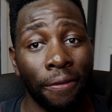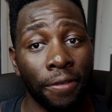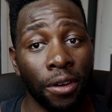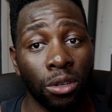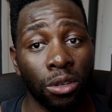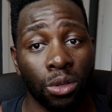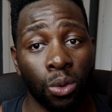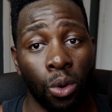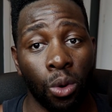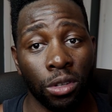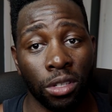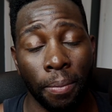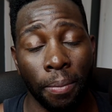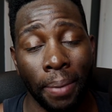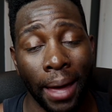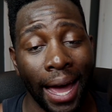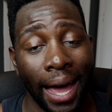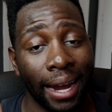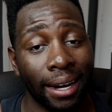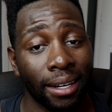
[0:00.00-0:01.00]
I feel towards the
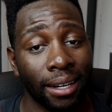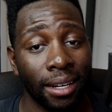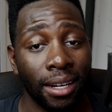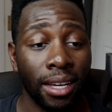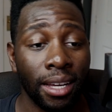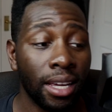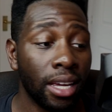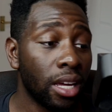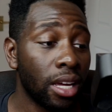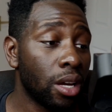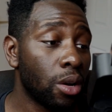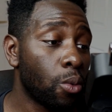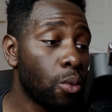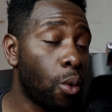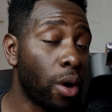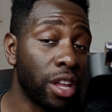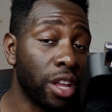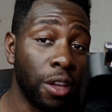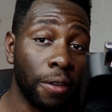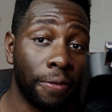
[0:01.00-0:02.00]
pad.
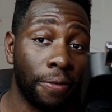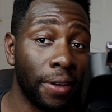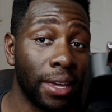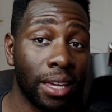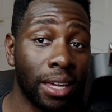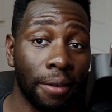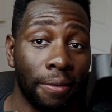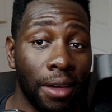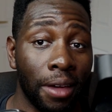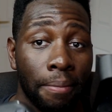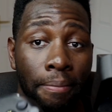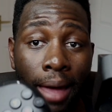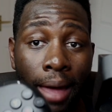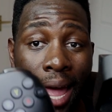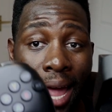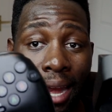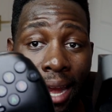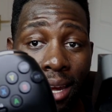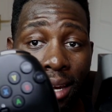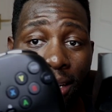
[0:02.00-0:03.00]
What do you think of it,
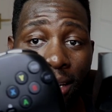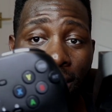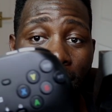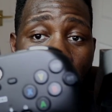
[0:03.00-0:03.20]
man?